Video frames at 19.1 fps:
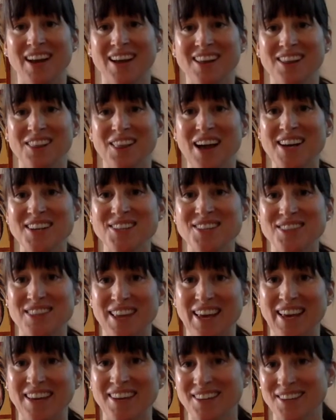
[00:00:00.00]
Last
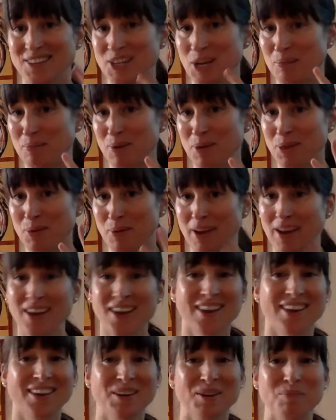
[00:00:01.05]
thing, number three,
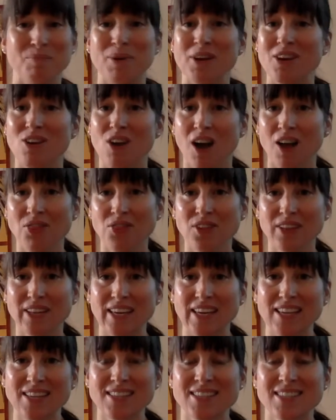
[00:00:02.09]
but not the
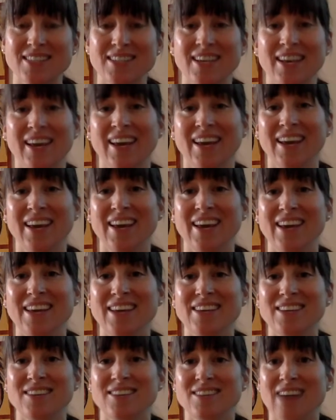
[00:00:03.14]
least,
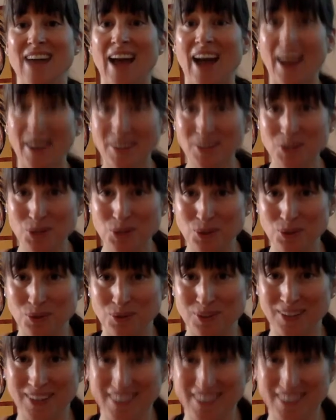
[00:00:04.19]
is attitude.